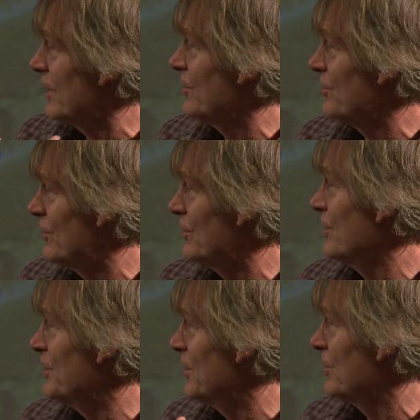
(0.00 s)
goes through is
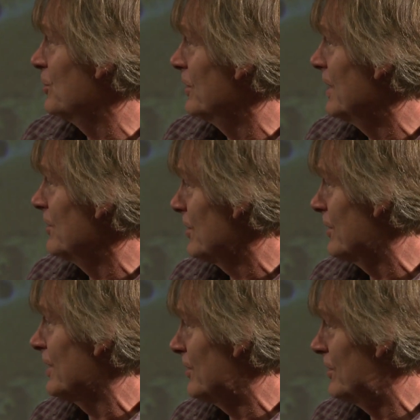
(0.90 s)
very much what
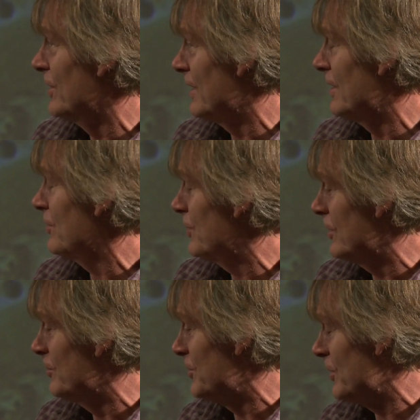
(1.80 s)
Hitchcock is doing in this
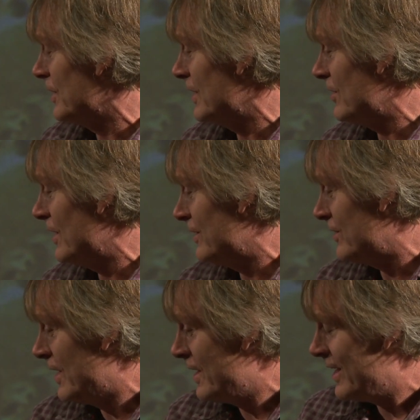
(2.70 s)
film. So
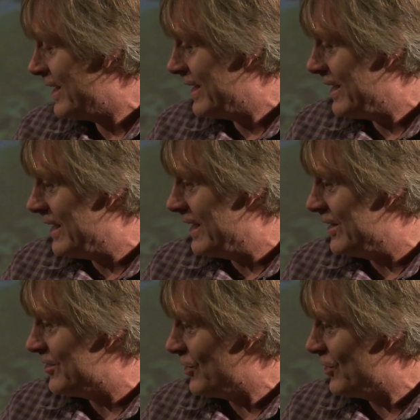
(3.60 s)
it